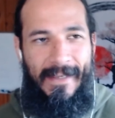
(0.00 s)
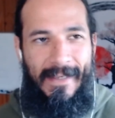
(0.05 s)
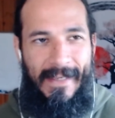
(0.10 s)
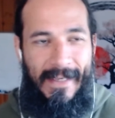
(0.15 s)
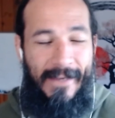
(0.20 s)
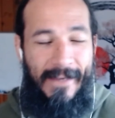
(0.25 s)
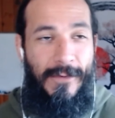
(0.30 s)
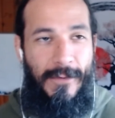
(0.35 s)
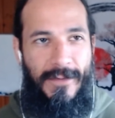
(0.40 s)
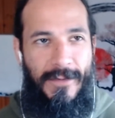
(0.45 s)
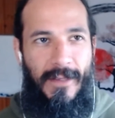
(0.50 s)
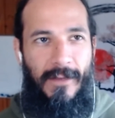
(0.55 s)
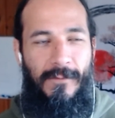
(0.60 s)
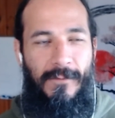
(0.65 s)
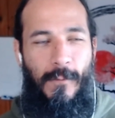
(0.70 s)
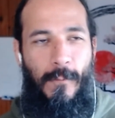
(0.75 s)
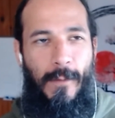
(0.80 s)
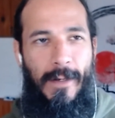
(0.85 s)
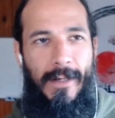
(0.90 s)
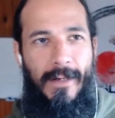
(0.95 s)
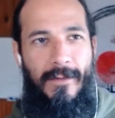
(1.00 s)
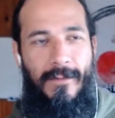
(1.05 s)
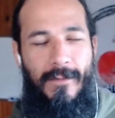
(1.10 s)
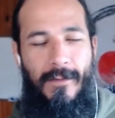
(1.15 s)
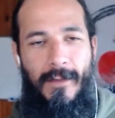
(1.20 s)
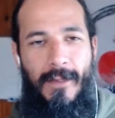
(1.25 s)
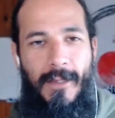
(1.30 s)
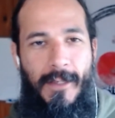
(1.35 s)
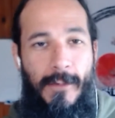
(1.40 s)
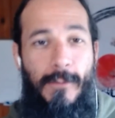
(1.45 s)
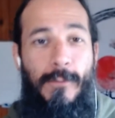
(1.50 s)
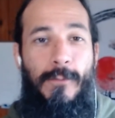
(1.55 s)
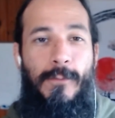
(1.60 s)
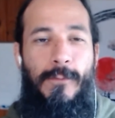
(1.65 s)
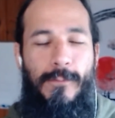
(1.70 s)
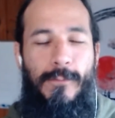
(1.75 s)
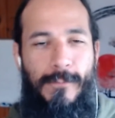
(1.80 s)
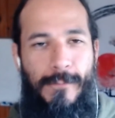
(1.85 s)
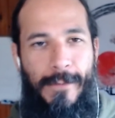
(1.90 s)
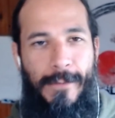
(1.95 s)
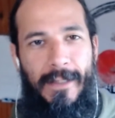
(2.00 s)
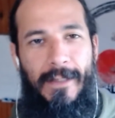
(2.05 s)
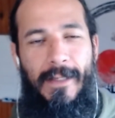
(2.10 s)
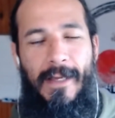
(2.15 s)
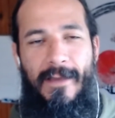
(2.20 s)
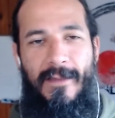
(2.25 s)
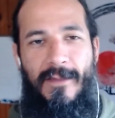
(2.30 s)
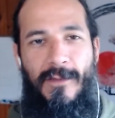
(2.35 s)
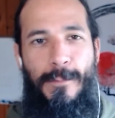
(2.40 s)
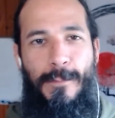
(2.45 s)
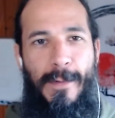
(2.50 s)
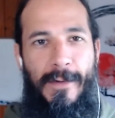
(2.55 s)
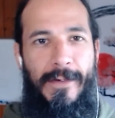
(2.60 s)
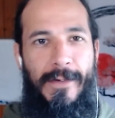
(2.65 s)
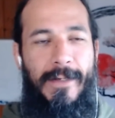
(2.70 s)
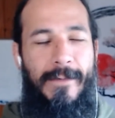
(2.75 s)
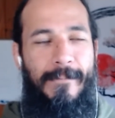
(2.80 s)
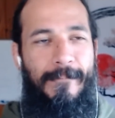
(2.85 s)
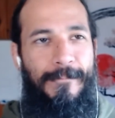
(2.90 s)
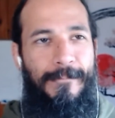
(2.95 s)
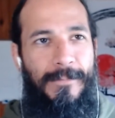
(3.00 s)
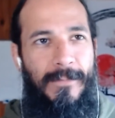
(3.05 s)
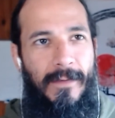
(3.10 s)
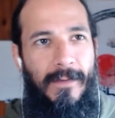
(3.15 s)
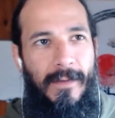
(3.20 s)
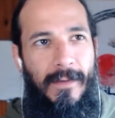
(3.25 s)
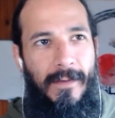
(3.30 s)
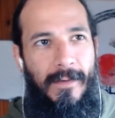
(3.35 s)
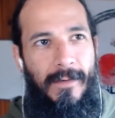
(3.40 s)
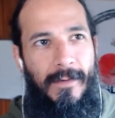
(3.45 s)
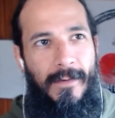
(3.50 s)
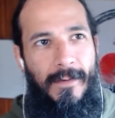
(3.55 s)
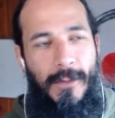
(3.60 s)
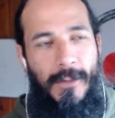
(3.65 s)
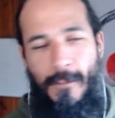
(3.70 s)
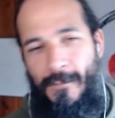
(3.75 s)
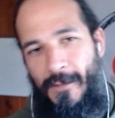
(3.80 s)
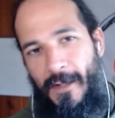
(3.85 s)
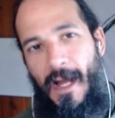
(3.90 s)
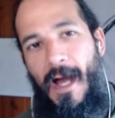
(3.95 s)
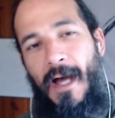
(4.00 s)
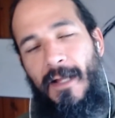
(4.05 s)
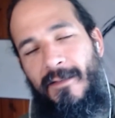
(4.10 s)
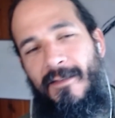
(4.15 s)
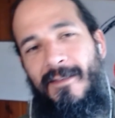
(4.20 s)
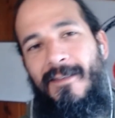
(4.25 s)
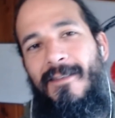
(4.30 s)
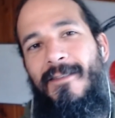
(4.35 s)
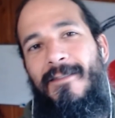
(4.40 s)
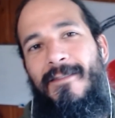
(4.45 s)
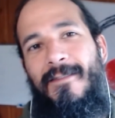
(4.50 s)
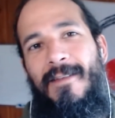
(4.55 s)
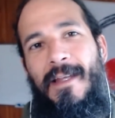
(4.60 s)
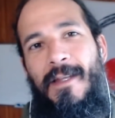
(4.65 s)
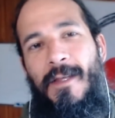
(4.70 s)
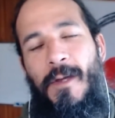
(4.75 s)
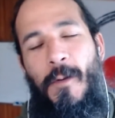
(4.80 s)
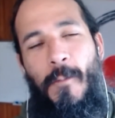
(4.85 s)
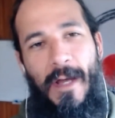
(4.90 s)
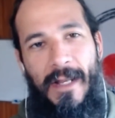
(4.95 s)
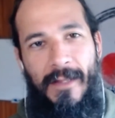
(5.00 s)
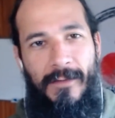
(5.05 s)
give you self-awareness. You realized spirit, you forgot, and you went